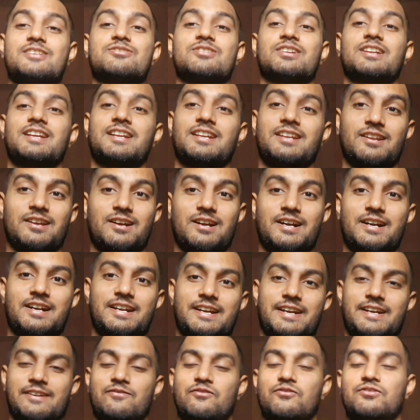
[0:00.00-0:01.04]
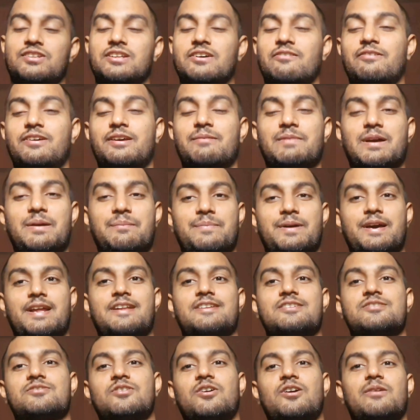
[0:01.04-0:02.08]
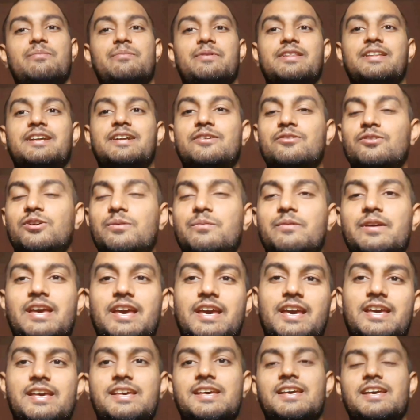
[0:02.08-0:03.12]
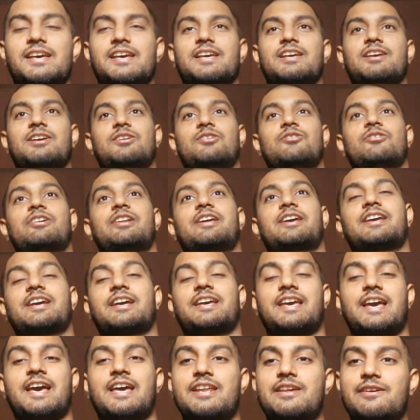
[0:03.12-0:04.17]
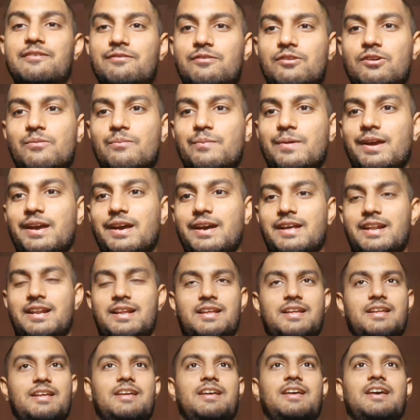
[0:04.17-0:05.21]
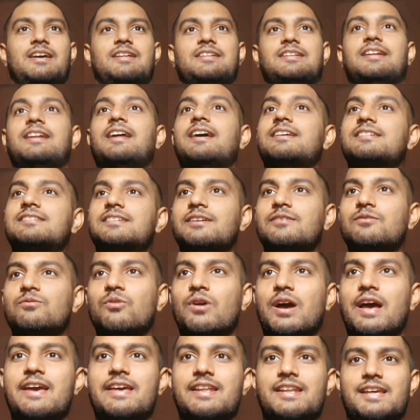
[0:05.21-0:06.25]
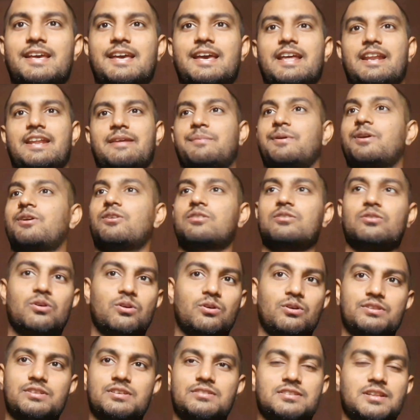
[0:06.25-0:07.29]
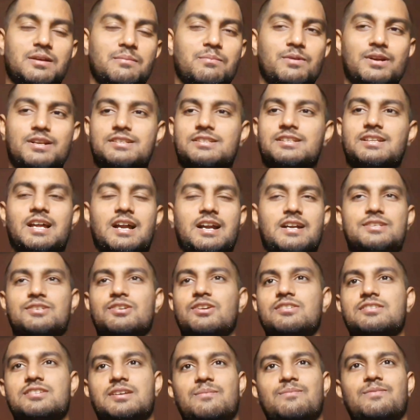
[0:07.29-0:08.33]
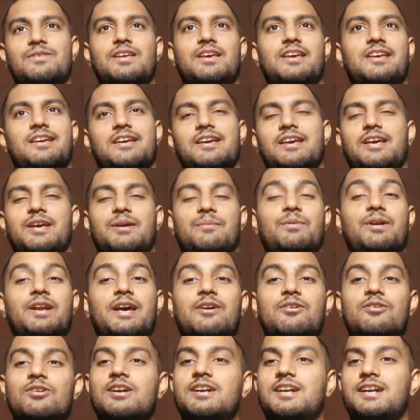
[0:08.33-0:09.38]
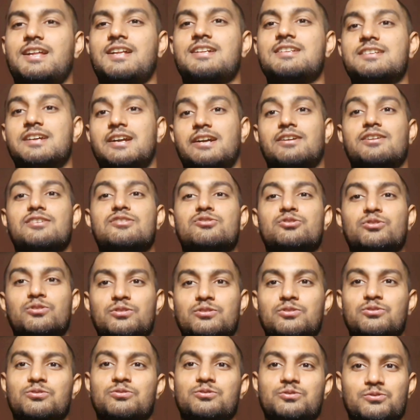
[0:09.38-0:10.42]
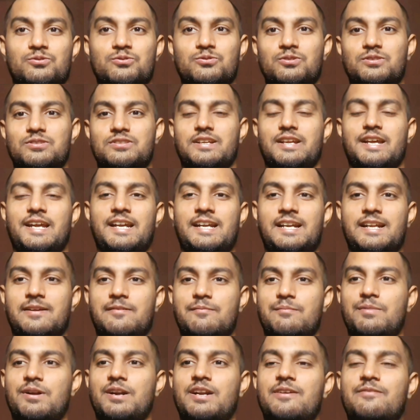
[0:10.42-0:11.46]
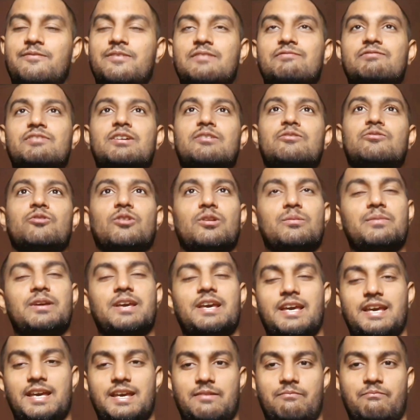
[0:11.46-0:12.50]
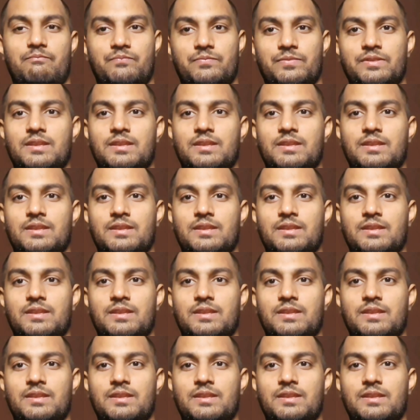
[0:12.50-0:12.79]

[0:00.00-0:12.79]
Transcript: actually learned it, the way my parents taught me, they told me, hey, take a carry from here. And then I said, why the carry? Because, oh, this number is large or something. But I couldn't understood those rules, right? But if they told me, hey,